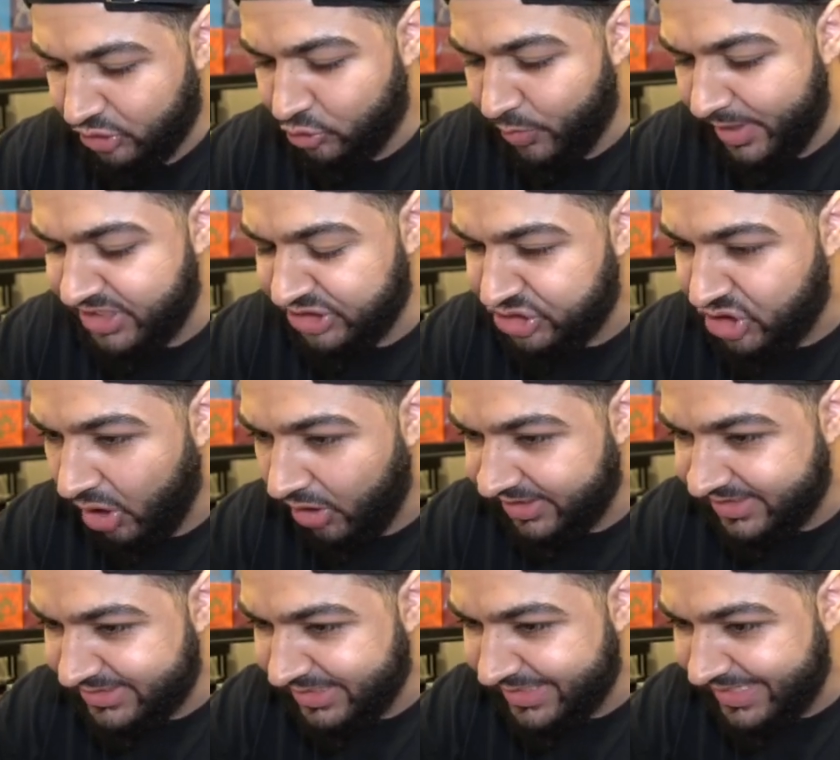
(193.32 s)
our greatest card
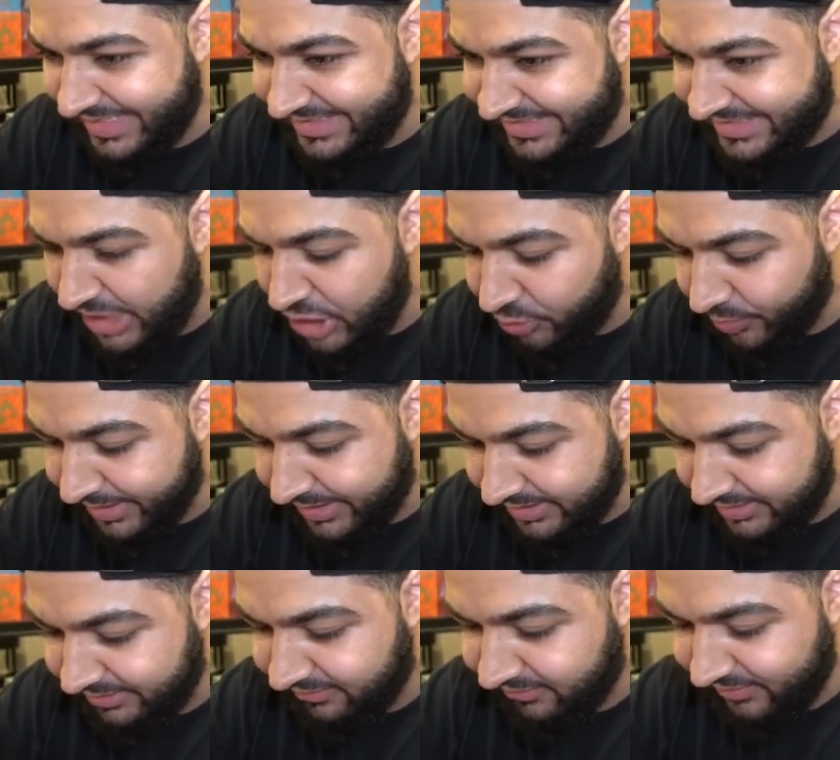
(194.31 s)
because look at that centering.
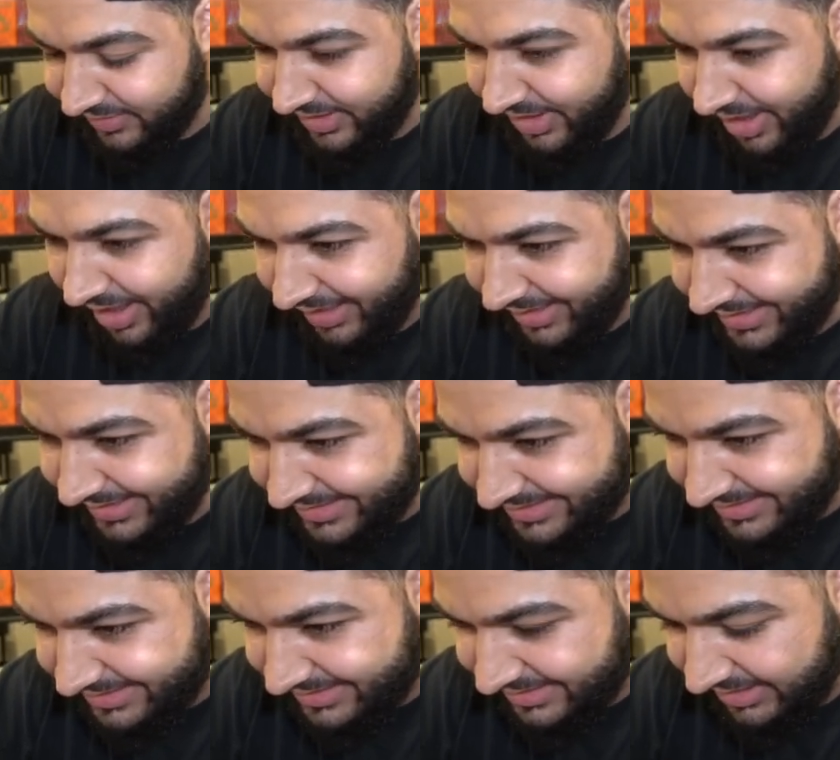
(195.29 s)

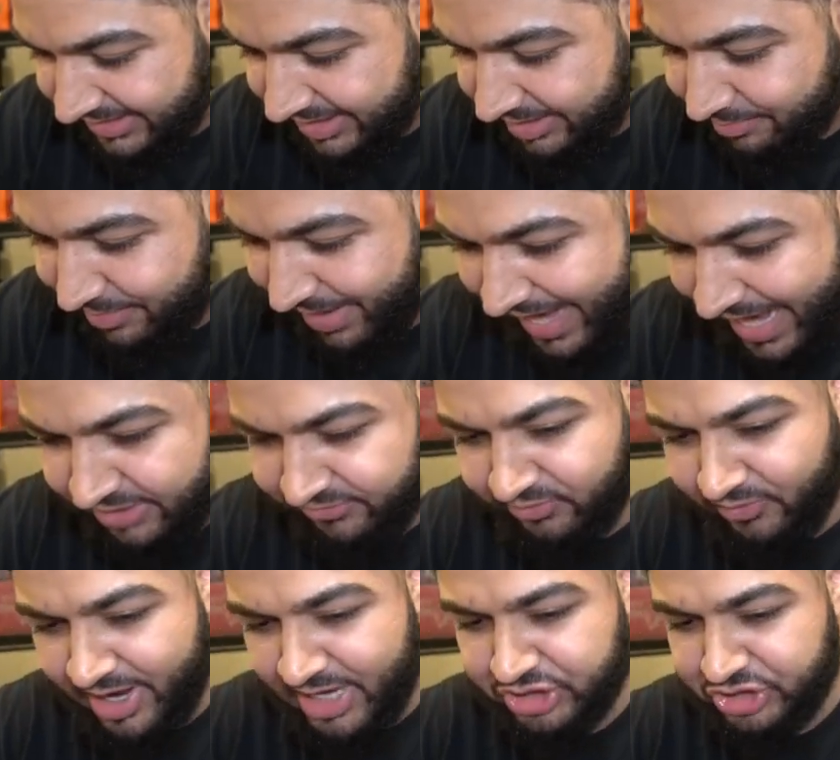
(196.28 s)
Flawless! Pack
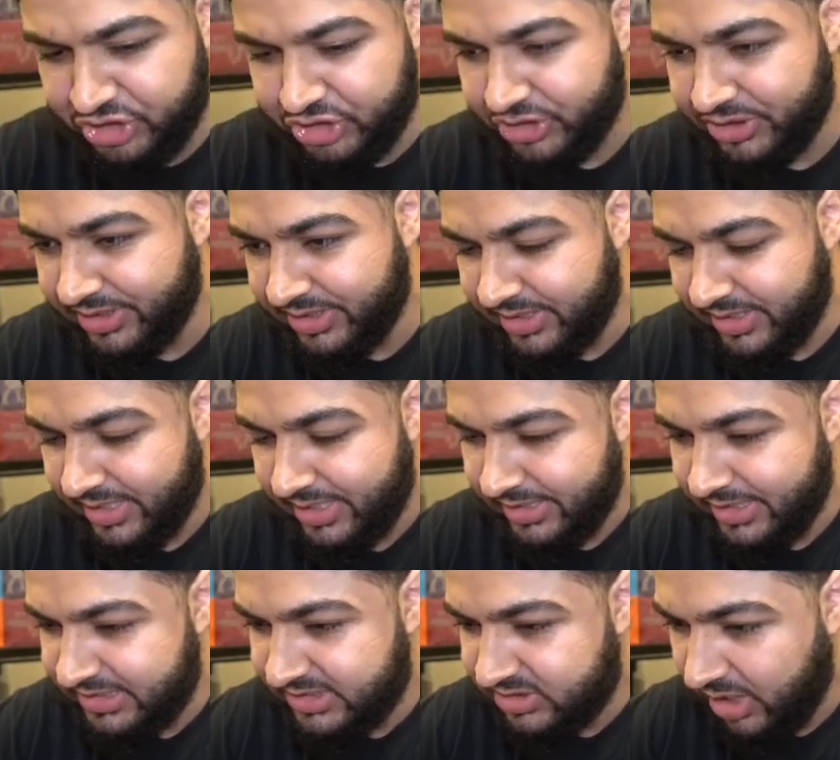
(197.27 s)
fresh.
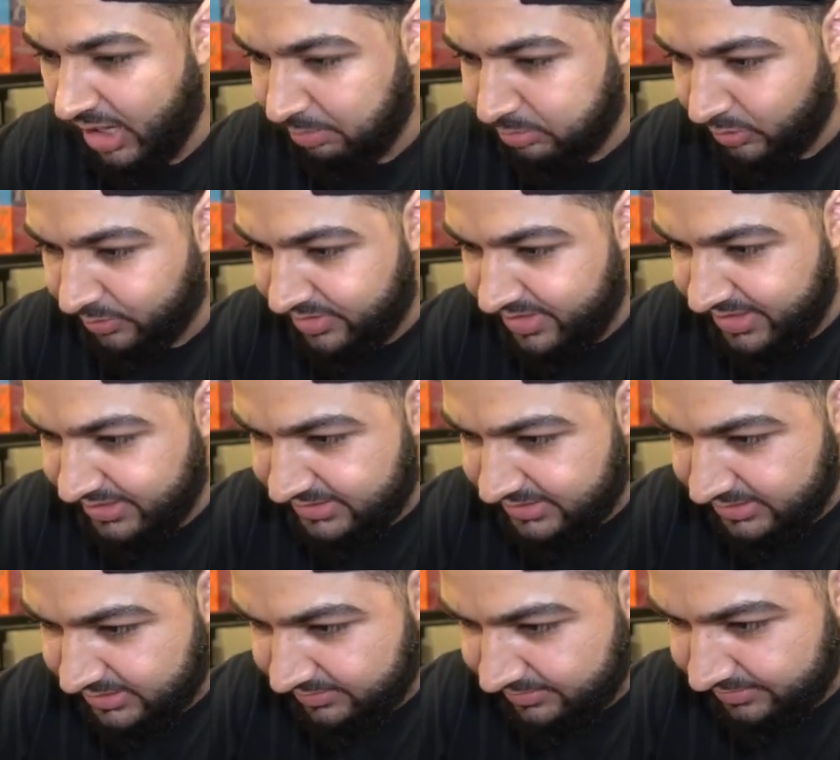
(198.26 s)
Let's top load
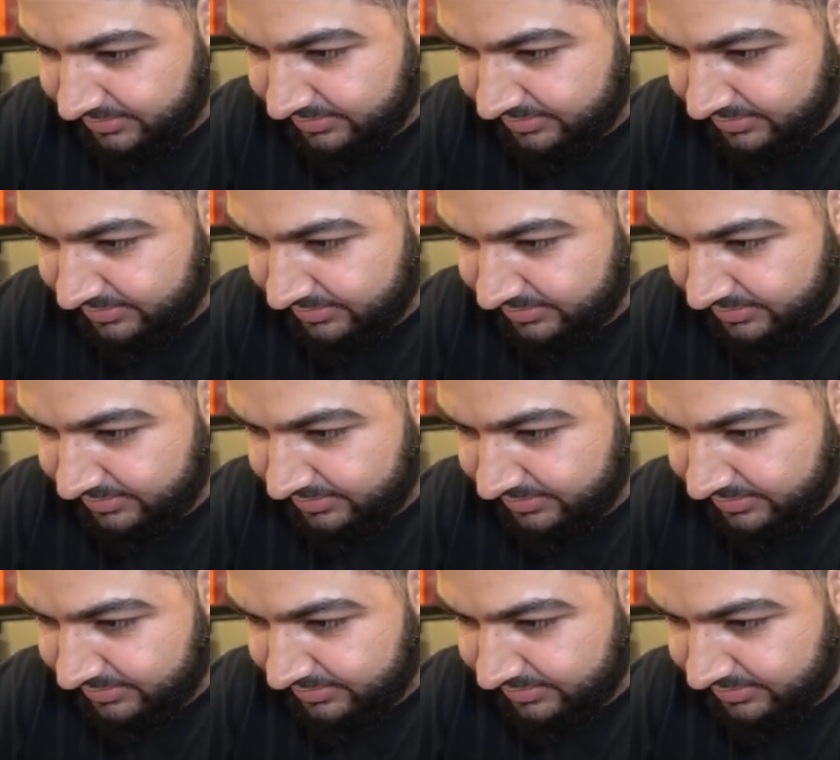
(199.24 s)
this.